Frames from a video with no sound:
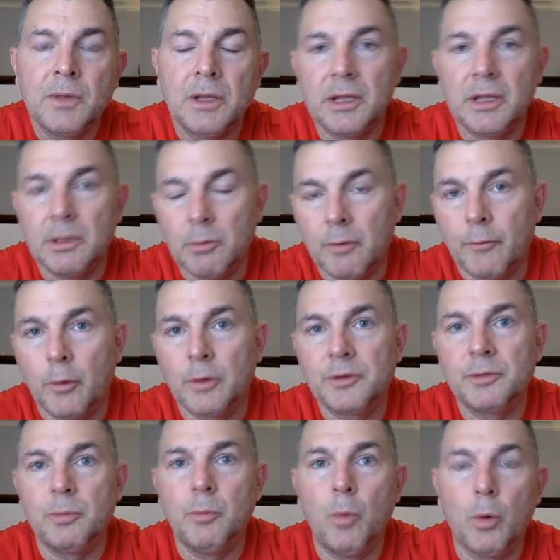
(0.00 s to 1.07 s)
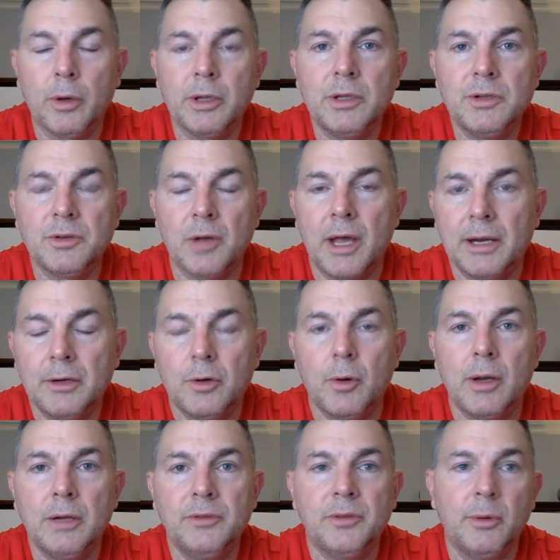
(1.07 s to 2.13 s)
You get a reverse mortgage line of
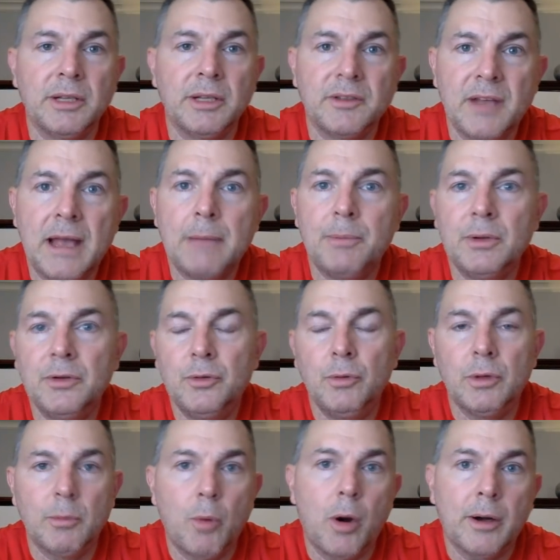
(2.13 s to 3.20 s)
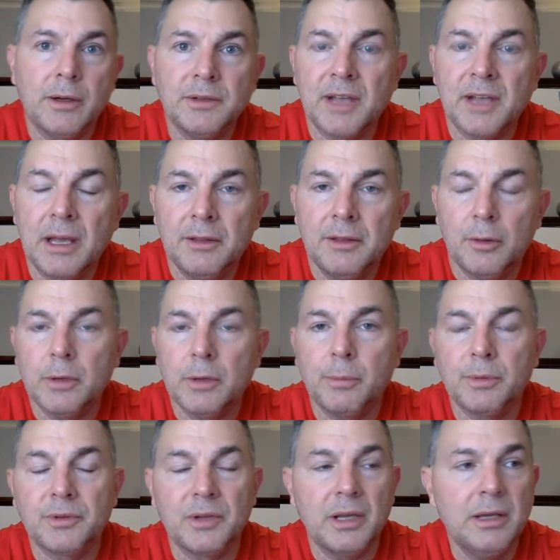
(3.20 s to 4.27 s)
credit so you can tap into when the market is down thirty
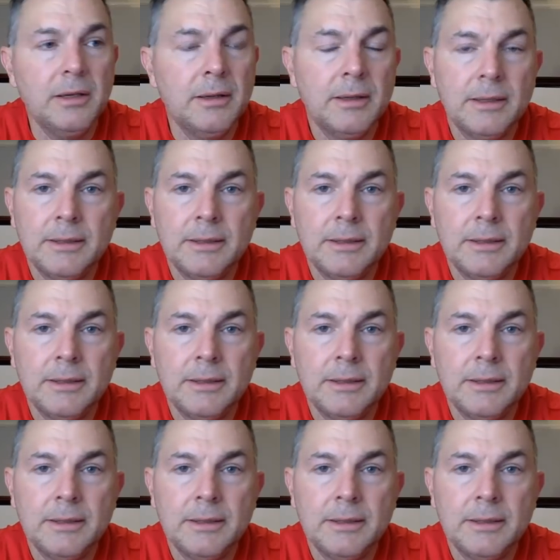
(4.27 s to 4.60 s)
percent.